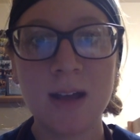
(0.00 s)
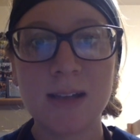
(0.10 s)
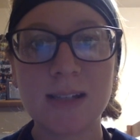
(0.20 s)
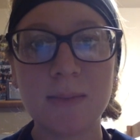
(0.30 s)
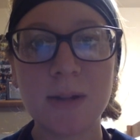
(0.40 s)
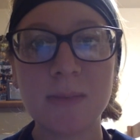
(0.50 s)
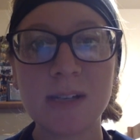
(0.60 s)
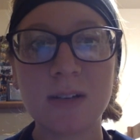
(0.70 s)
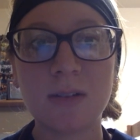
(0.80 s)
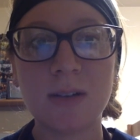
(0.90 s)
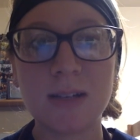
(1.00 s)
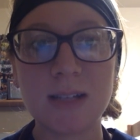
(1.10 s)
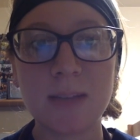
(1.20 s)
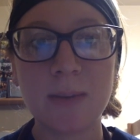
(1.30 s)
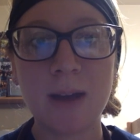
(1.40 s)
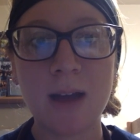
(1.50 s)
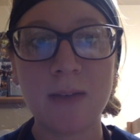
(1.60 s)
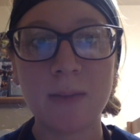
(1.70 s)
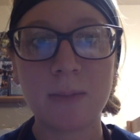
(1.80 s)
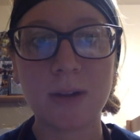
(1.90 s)
Symptoms include a deep and
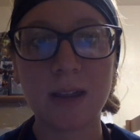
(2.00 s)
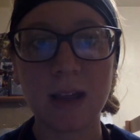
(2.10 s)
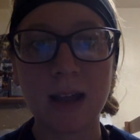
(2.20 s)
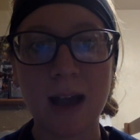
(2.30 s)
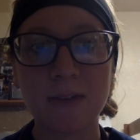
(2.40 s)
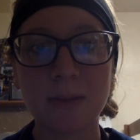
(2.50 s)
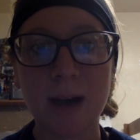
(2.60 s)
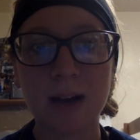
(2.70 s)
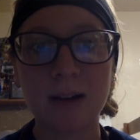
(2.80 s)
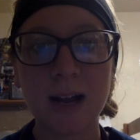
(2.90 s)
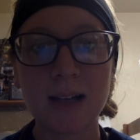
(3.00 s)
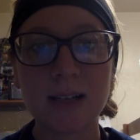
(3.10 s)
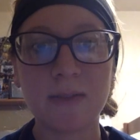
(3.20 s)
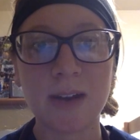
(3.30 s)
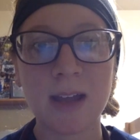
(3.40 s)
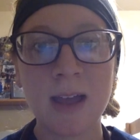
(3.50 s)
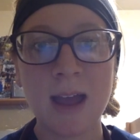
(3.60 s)
heavy breathing after moderate activity